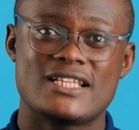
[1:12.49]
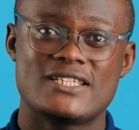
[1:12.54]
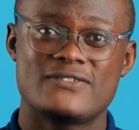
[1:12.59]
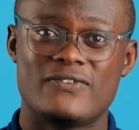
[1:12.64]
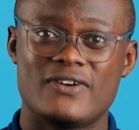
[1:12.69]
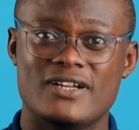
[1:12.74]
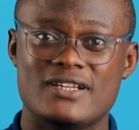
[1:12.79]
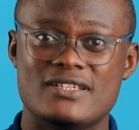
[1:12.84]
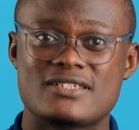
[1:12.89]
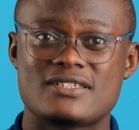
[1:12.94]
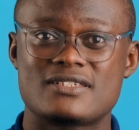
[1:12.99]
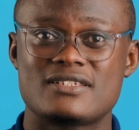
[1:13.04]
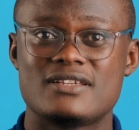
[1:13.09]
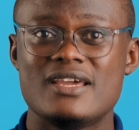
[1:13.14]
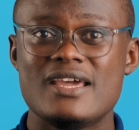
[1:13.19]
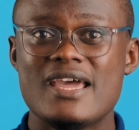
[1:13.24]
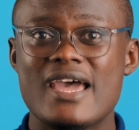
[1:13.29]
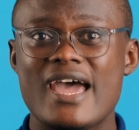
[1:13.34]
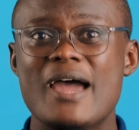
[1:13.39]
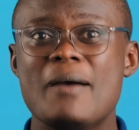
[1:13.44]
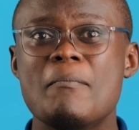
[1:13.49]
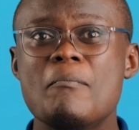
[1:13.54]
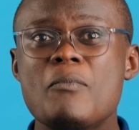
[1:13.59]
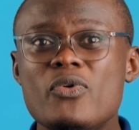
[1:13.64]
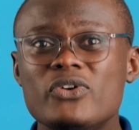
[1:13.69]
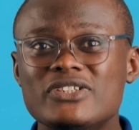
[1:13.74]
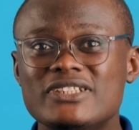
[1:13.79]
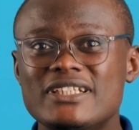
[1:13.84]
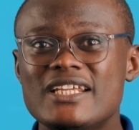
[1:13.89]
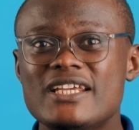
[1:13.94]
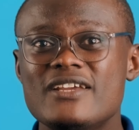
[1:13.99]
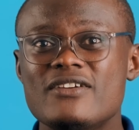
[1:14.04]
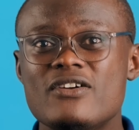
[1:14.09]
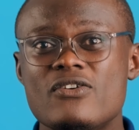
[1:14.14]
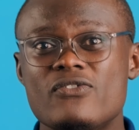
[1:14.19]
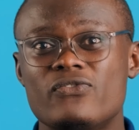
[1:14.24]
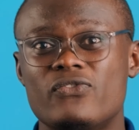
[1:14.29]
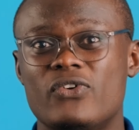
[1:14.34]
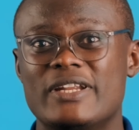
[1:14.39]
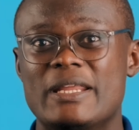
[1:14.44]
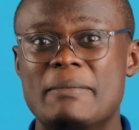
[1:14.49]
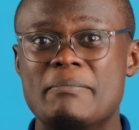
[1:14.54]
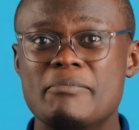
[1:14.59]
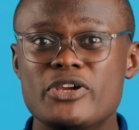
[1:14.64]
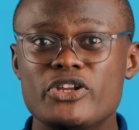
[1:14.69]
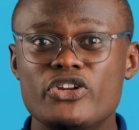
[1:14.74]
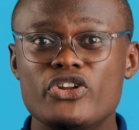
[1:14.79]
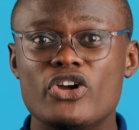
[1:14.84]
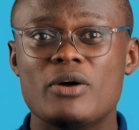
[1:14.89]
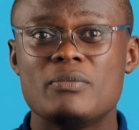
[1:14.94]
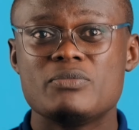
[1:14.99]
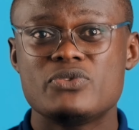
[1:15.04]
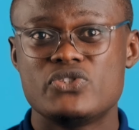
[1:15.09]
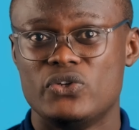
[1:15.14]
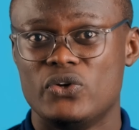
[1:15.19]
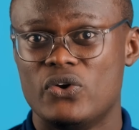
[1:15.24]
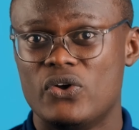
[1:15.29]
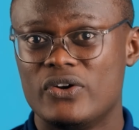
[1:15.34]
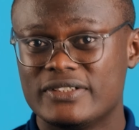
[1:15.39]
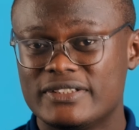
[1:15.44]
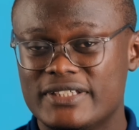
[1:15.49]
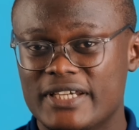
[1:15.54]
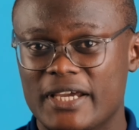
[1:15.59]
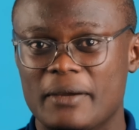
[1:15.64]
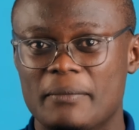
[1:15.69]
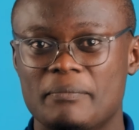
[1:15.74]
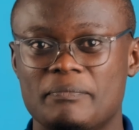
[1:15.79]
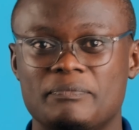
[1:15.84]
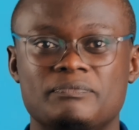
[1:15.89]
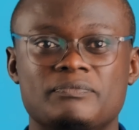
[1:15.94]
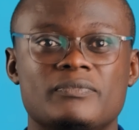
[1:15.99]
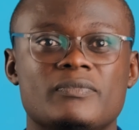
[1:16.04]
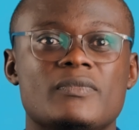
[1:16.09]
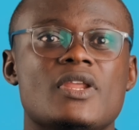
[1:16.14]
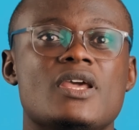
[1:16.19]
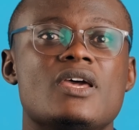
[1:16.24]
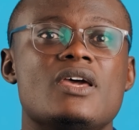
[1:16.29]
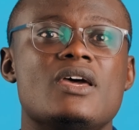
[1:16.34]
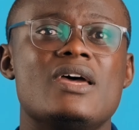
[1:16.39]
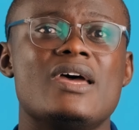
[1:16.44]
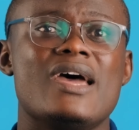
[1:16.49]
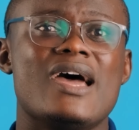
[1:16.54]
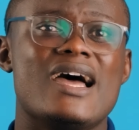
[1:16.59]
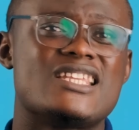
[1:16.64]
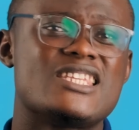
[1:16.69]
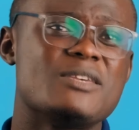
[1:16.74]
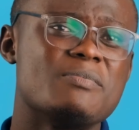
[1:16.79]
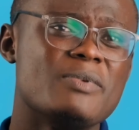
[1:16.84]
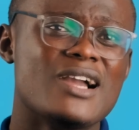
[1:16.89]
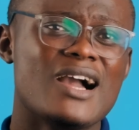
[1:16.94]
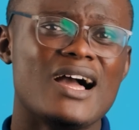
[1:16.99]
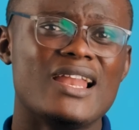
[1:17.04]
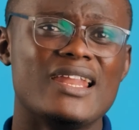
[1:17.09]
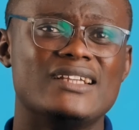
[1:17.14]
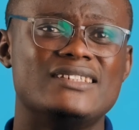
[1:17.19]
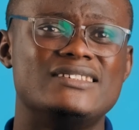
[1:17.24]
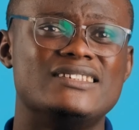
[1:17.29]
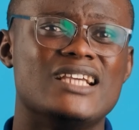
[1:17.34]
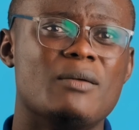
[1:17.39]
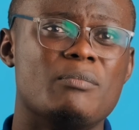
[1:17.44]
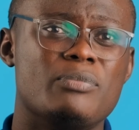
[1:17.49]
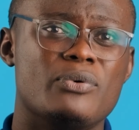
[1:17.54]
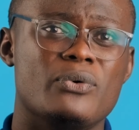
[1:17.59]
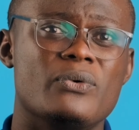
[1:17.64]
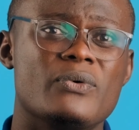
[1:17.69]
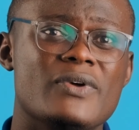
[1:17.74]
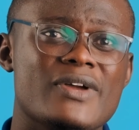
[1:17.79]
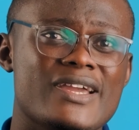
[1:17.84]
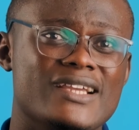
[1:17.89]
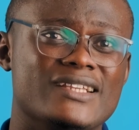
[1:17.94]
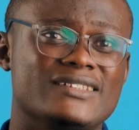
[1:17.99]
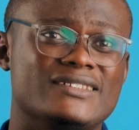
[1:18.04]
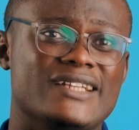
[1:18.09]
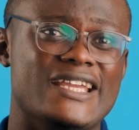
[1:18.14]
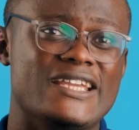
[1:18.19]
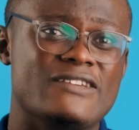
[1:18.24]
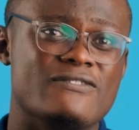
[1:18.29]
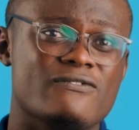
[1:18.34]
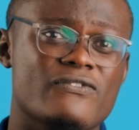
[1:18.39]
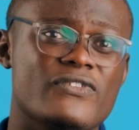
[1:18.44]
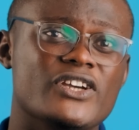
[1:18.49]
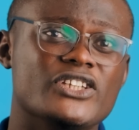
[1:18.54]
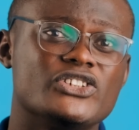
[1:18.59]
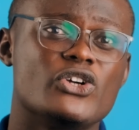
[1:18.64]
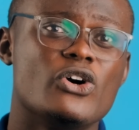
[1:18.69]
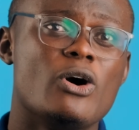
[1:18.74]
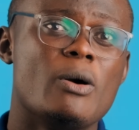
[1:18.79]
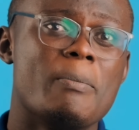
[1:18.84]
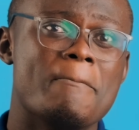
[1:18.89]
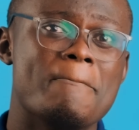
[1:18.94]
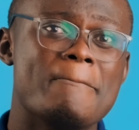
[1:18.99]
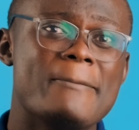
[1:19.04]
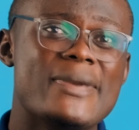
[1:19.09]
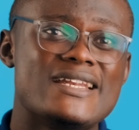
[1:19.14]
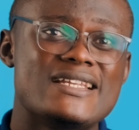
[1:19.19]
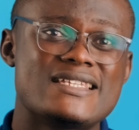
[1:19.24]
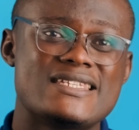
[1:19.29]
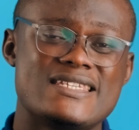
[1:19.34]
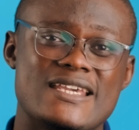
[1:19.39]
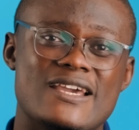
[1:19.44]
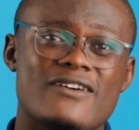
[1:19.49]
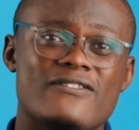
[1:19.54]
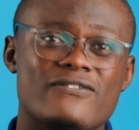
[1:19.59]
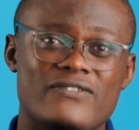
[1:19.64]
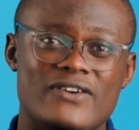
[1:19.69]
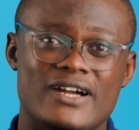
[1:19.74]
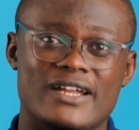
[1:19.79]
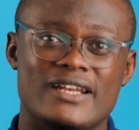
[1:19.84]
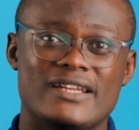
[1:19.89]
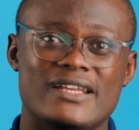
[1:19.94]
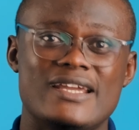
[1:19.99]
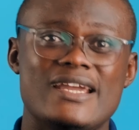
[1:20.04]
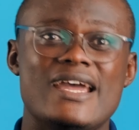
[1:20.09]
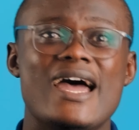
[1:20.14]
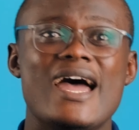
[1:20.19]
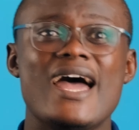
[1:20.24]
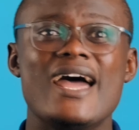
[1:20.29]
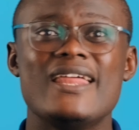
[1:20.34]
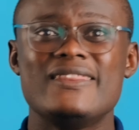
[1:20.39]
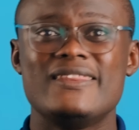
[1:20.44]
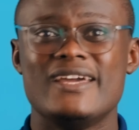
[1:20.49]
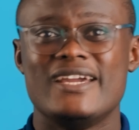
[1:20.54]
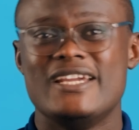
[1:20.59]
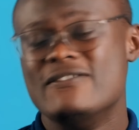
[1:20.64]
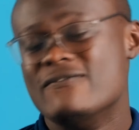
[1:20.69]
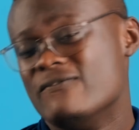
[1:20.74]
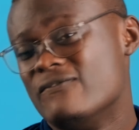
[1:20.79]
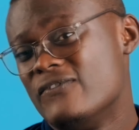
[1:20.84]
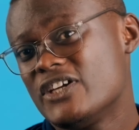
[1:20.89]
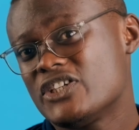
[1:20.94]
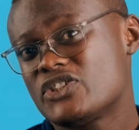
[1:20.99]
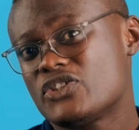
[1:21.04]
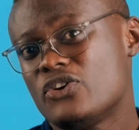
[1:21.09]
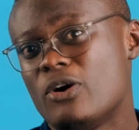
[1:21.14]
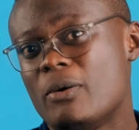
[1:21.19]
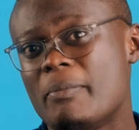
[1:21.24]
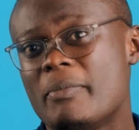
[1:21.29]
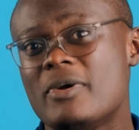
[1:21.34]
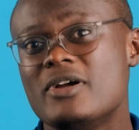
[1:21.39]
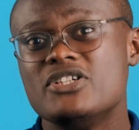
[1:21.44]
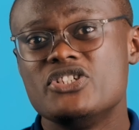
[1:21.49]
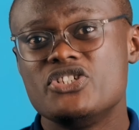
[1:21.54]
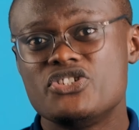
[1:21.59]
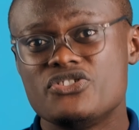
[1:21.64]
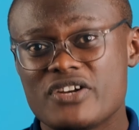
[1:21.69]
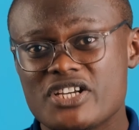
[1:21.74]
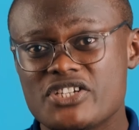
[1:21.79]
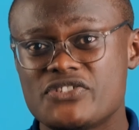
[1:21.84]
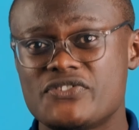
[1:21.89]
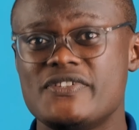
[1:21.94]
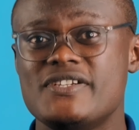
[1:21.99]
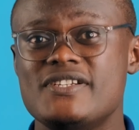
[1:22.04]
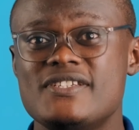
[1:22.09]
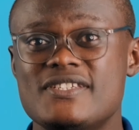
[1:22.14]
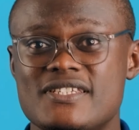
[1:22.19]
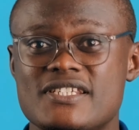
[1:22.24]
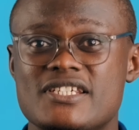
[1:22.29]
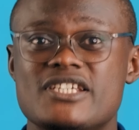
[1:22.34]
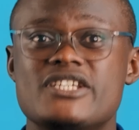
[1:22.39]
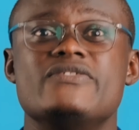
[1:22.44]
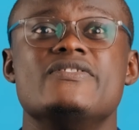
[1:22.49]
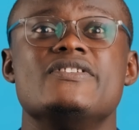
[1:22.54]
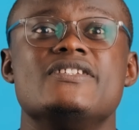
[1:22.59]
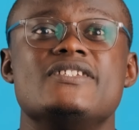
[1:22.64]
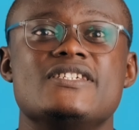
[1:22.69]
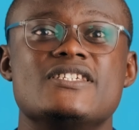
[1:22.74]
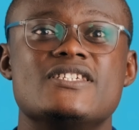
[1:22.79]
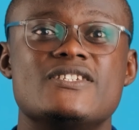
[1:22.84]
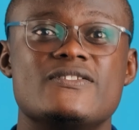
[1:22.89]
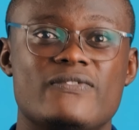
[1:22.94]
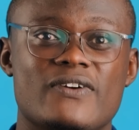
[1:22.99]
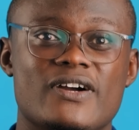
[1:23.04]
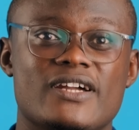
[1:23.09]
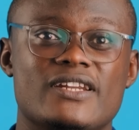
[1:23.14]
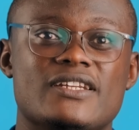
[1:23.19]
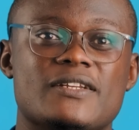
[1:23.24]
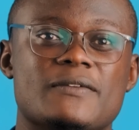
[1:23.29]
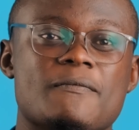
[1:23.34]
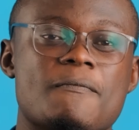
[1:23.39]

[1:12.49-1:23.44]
funds and mostly for the medium to long term. A typical example is the InvestCorp mid-tier fund and the InvestCorp Treasury Securities Fund.